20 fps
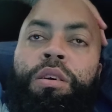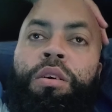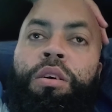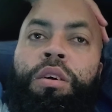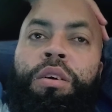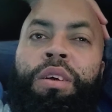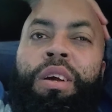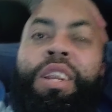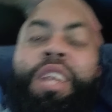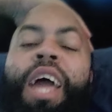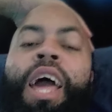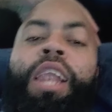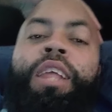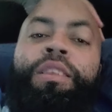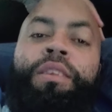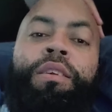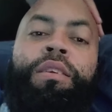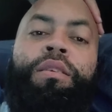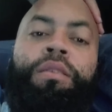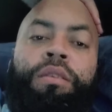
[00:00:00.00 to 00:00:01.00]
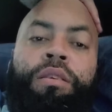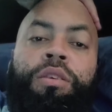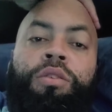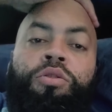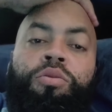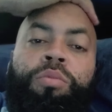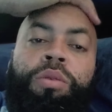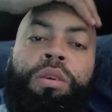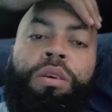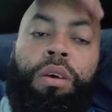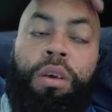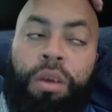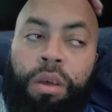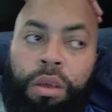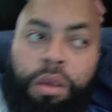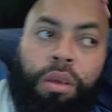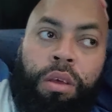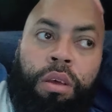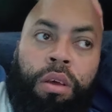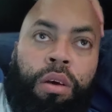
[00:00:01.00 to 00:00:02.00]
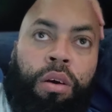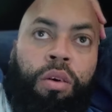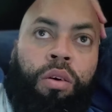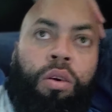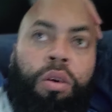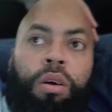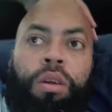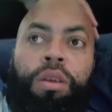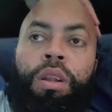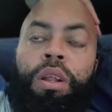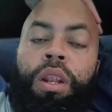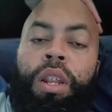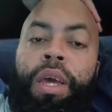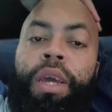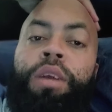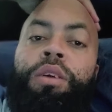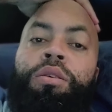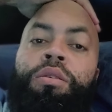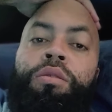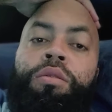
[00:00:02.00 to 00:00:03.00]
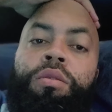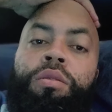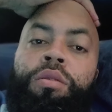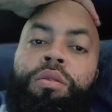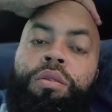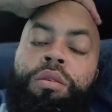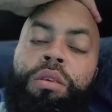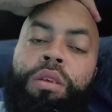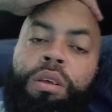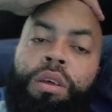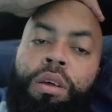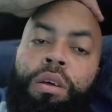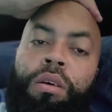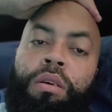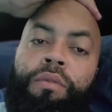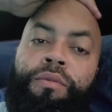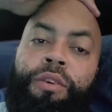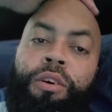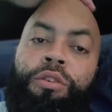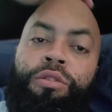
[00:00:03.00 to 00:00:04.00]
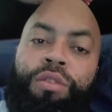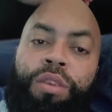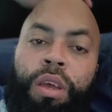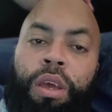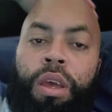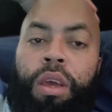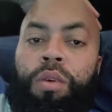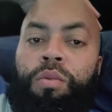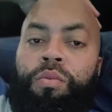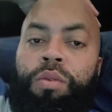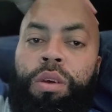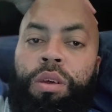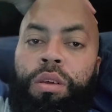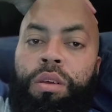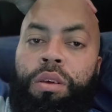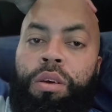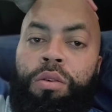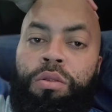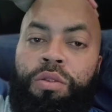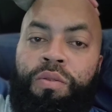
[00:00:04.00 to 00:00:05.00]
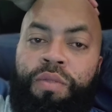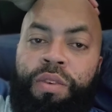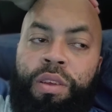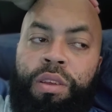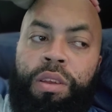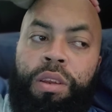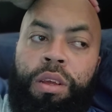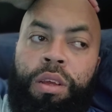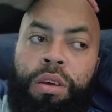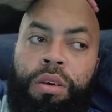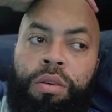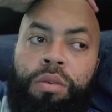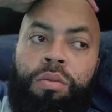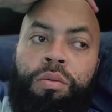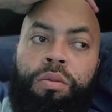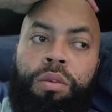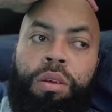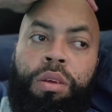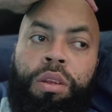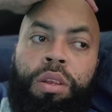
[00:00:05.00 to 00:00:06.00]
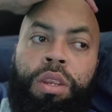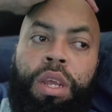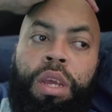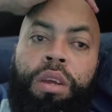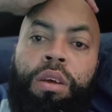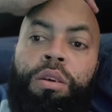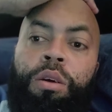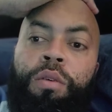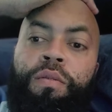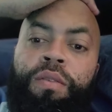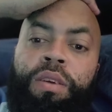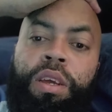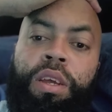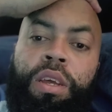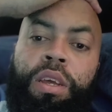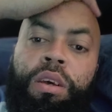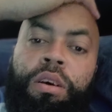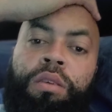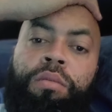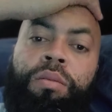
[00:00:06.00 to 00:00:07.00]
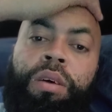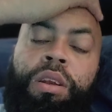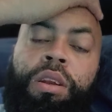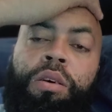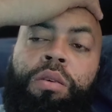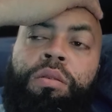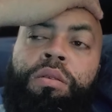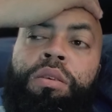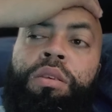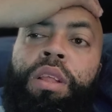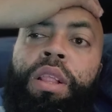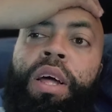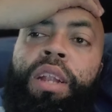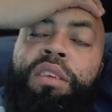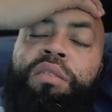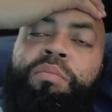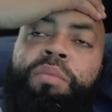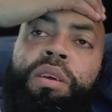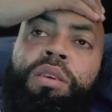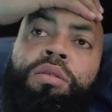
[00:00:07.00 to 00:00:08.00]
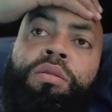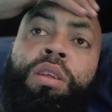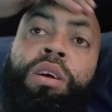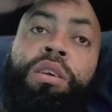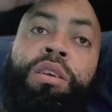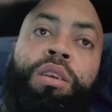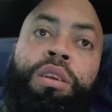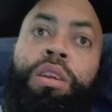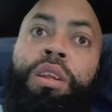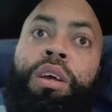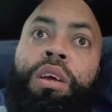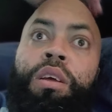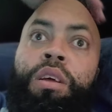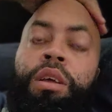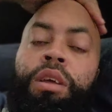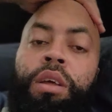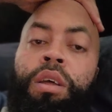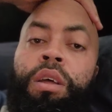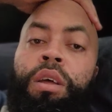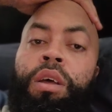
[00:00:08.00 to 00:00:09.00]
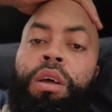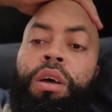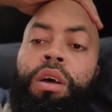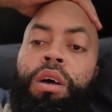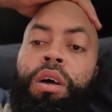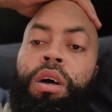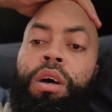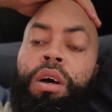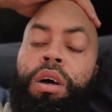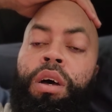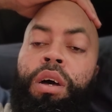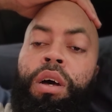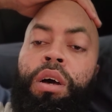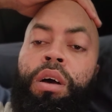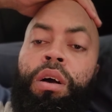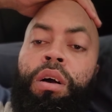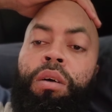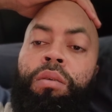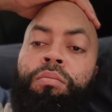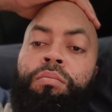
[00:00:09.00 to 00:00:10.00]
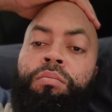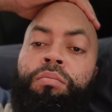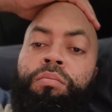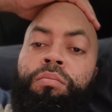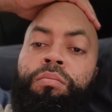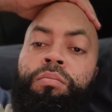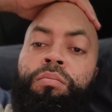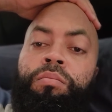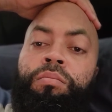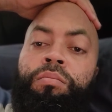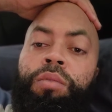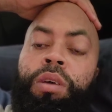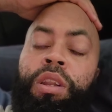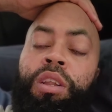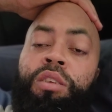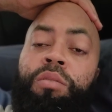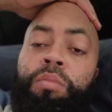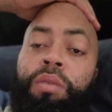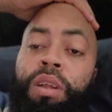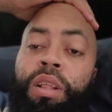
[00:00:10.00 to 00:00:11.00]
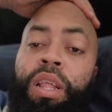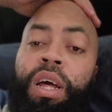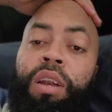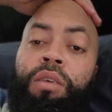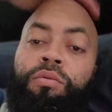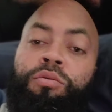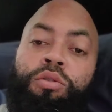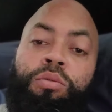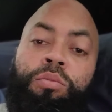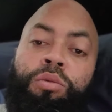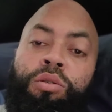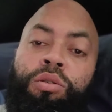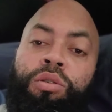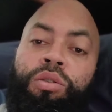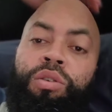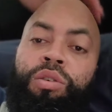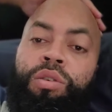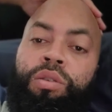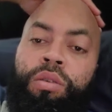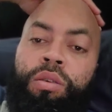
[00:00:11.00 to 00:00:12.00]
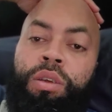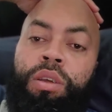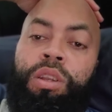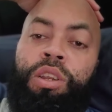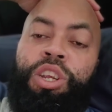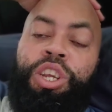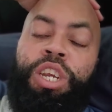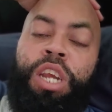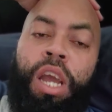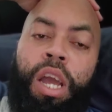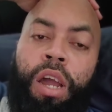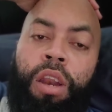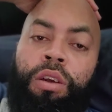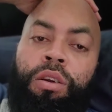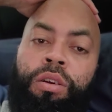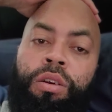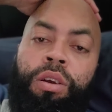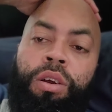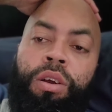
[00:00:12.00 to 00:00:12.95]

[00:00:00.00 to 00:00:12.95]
or analysis, excuse me, on the Lakers uh, first game with Coach Fizdale uh, taking over the helm. I know there's a lot of speculation that um, and it's been a lot of rumors and chatter,